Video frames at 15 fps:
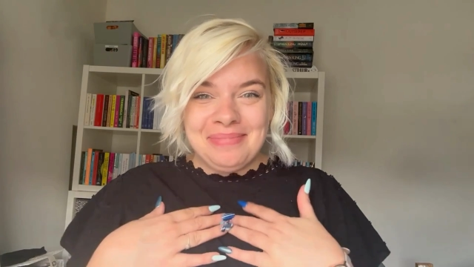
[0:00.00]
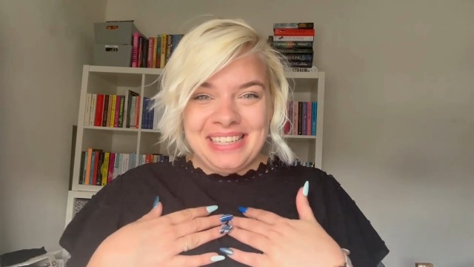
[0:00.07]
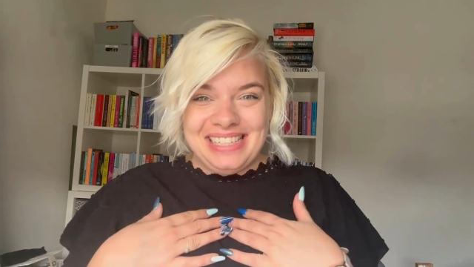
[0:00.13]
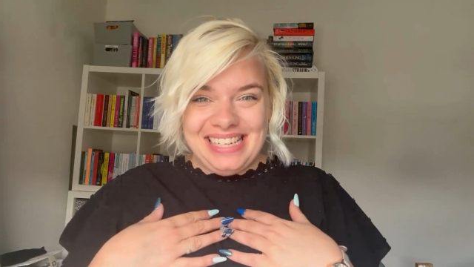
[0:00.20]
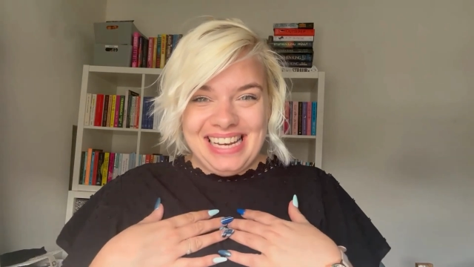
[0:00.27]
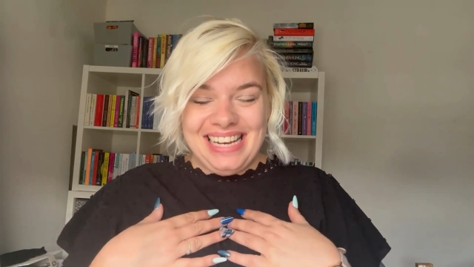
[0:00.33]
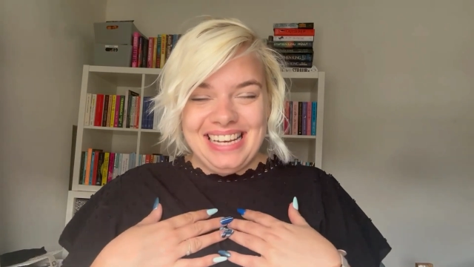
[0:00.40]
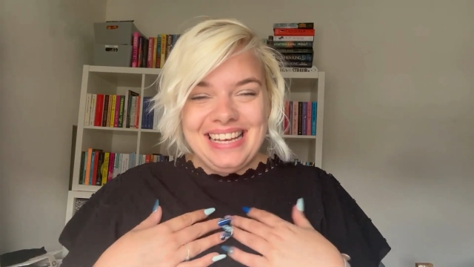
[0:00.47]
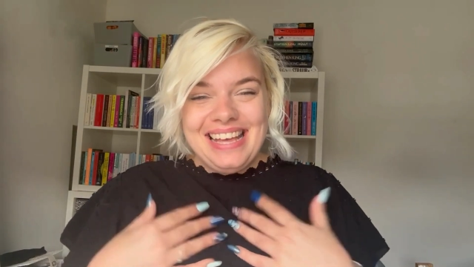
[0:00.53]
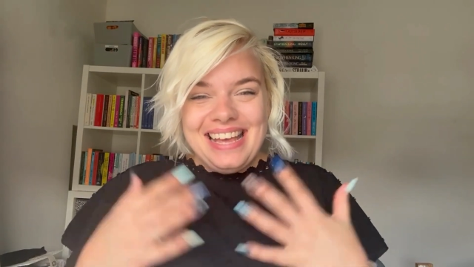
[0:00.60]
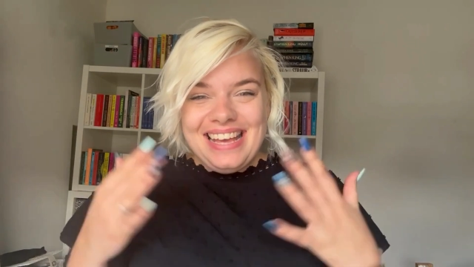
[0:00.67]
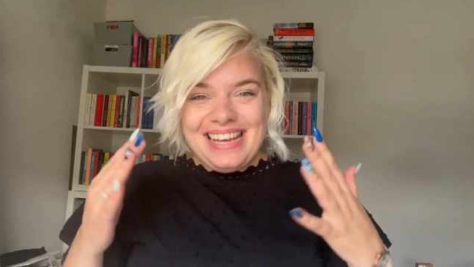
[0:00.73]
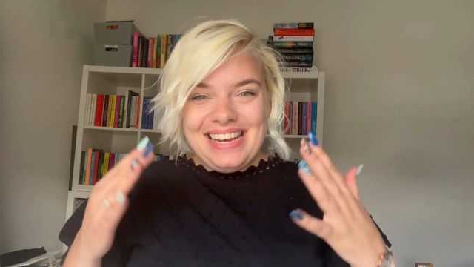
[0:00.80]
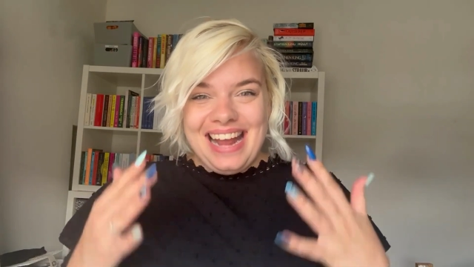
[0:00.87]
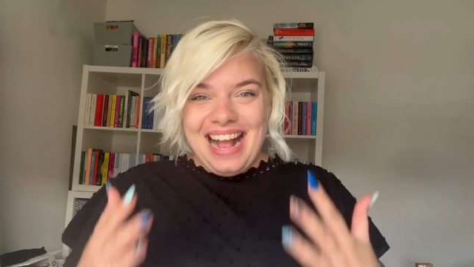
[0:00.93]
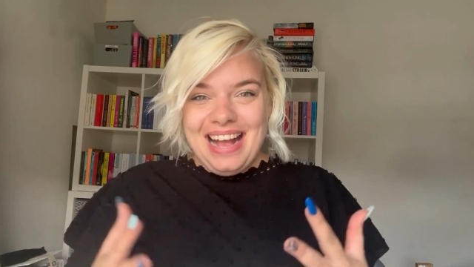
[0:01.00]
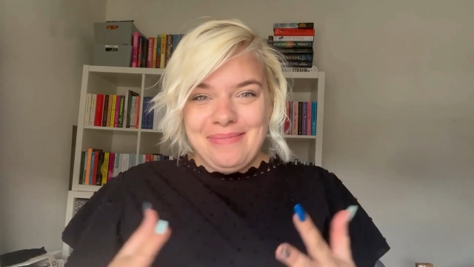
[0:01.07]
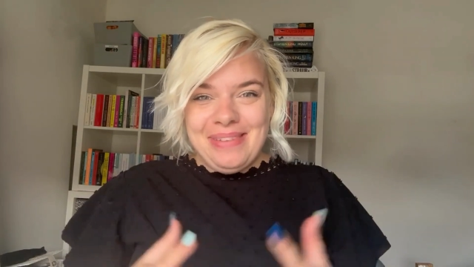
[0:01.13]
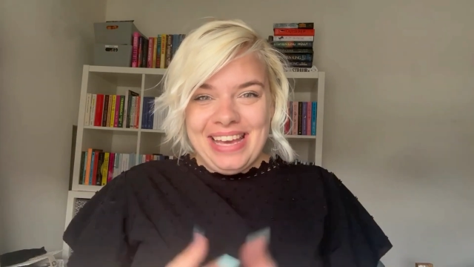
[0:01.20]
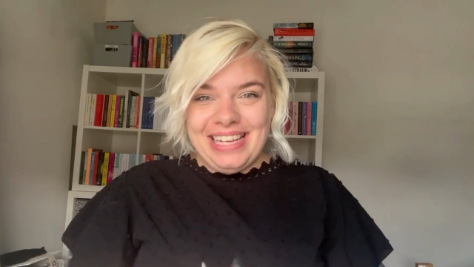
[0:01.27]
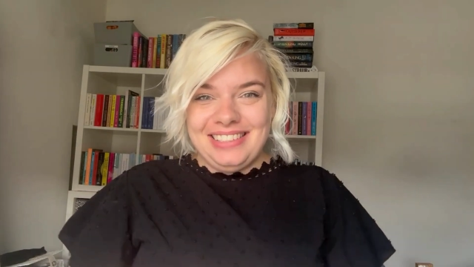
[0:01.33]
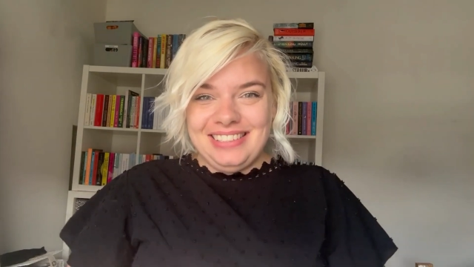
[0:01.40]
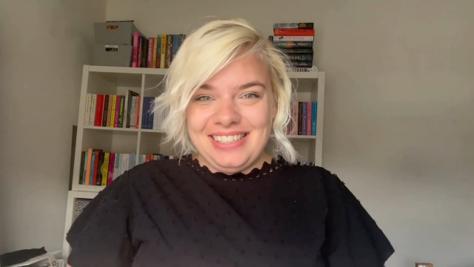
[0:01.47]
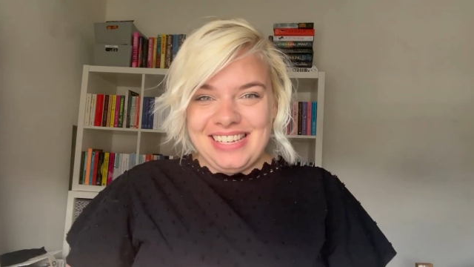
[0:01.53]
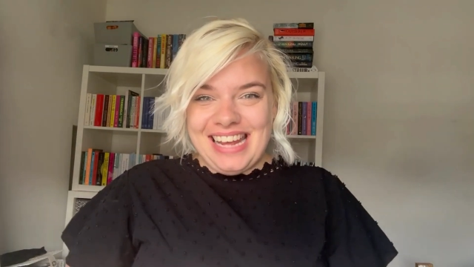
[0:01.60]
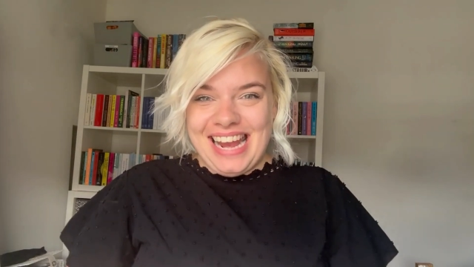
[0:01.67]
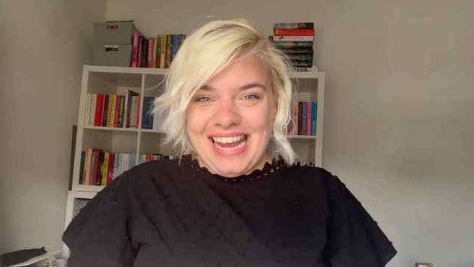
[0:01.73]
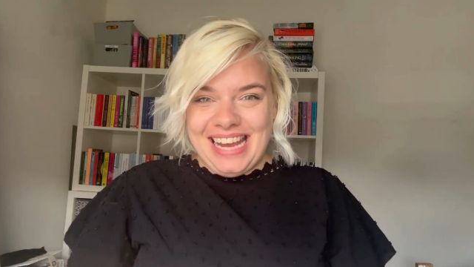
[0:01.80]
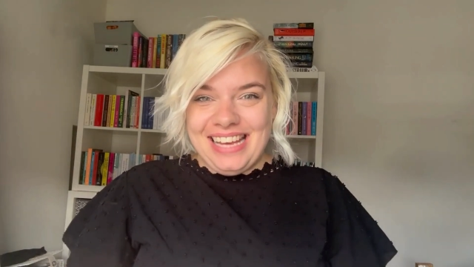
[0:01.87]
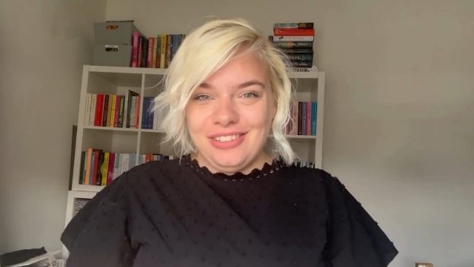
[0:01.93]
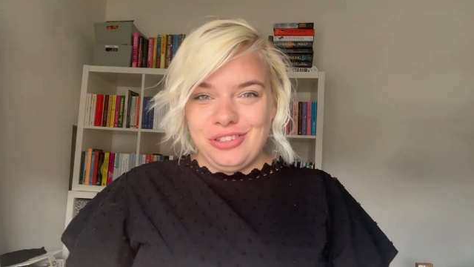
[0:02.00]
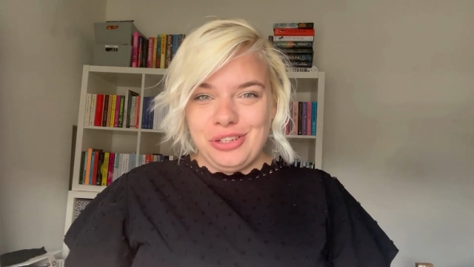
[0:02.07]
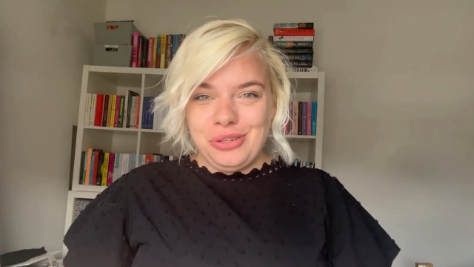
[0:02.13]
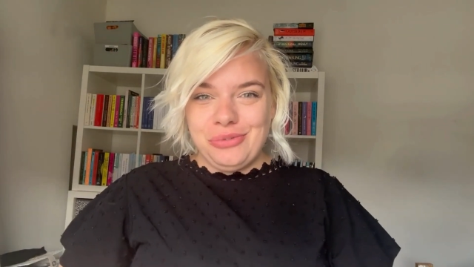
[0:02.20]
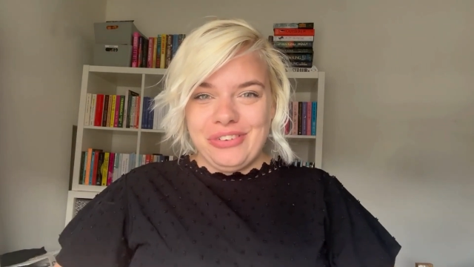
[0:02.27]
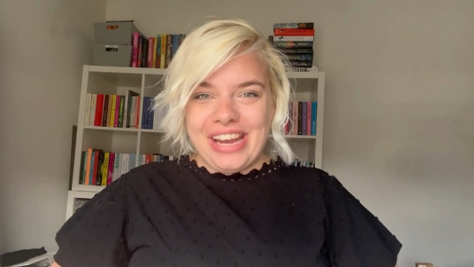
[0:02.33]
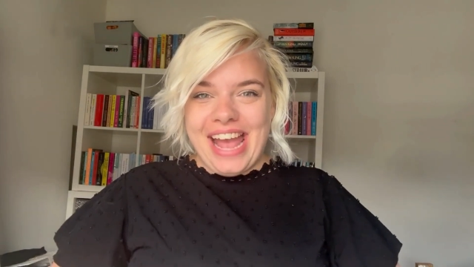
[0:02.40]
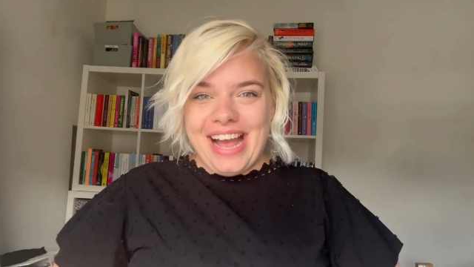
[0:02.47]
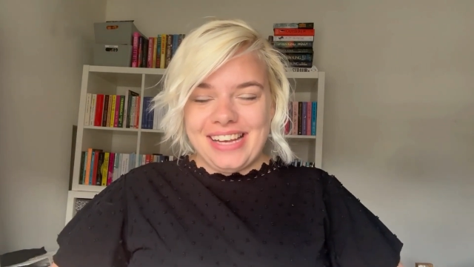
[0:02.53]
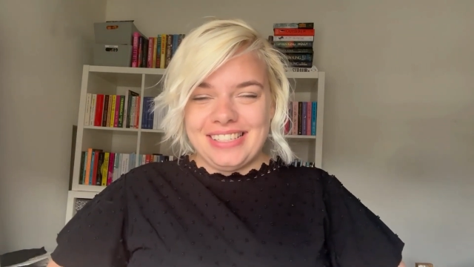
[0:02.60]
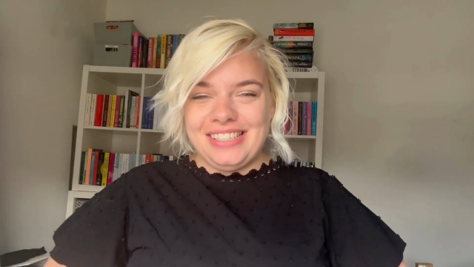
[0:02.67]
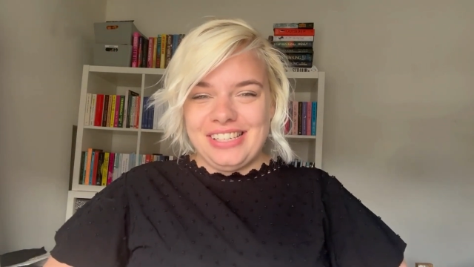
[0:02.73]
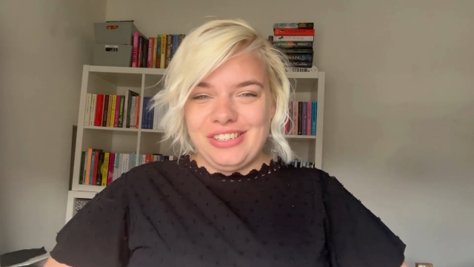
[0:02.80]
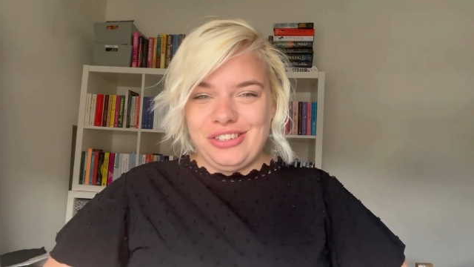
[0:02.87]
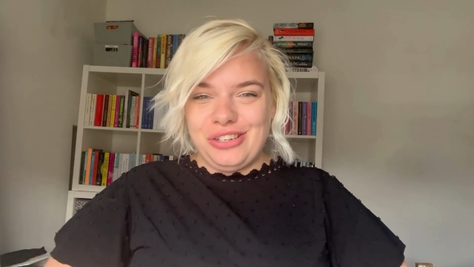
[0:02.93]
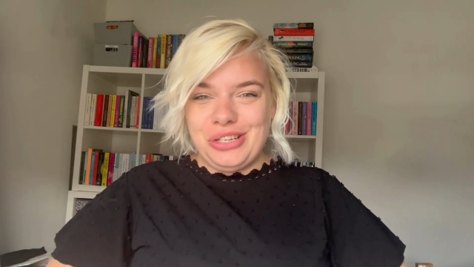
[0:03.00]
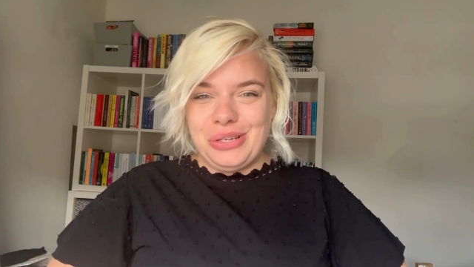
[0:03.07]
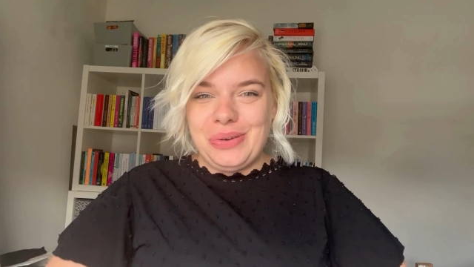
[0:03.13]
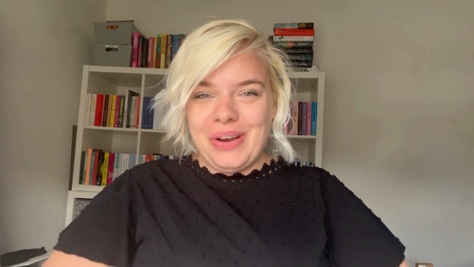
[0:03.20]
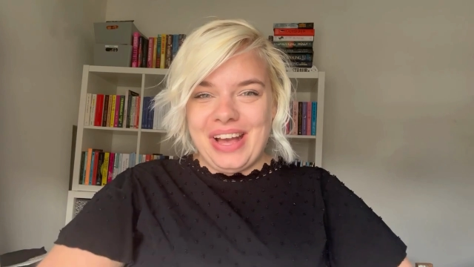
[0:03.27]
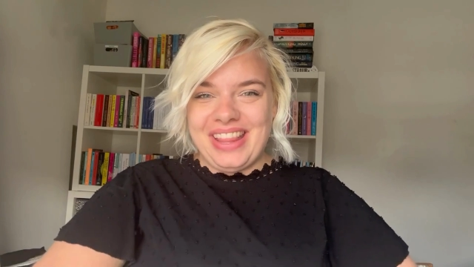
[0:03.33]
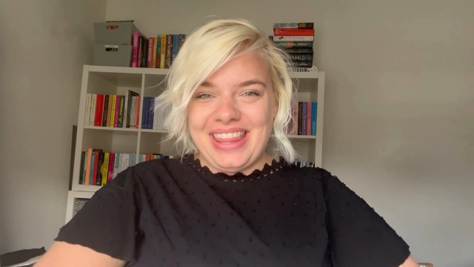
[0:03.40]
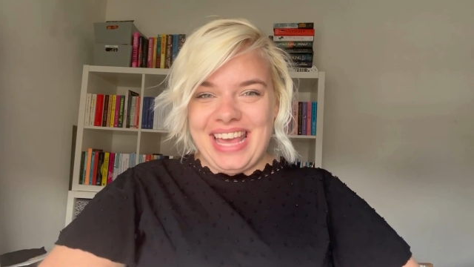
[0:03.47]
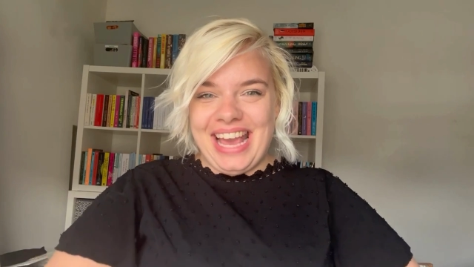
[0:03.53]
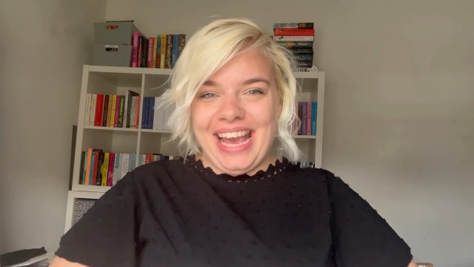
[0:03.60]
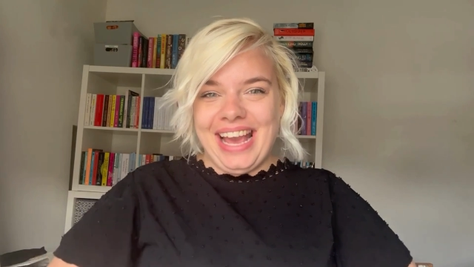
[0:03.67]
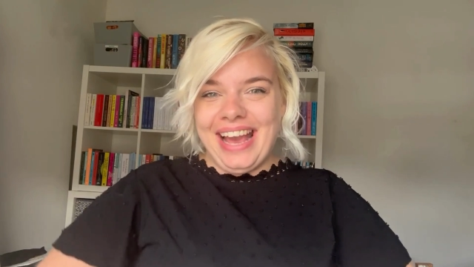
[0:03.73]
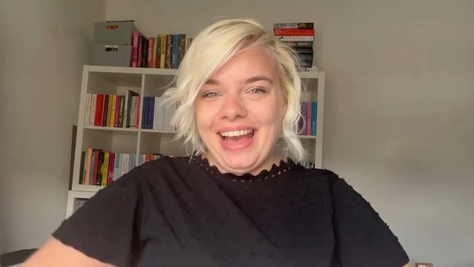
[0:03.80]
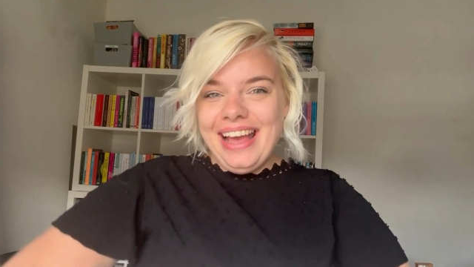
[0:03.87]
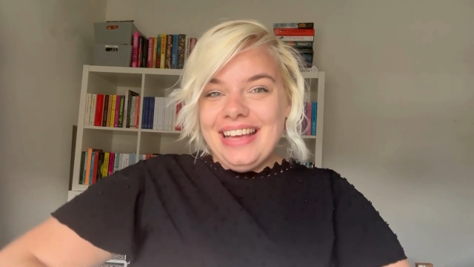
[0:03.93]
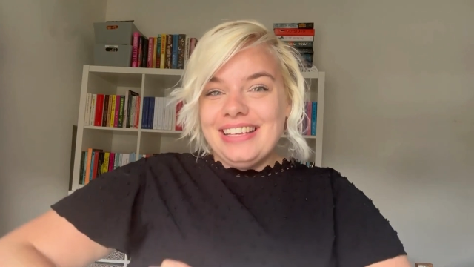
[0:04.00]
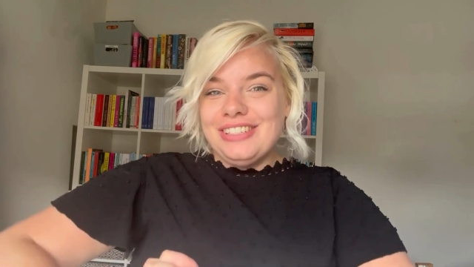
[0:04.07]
Lydia and I'm here today to react to the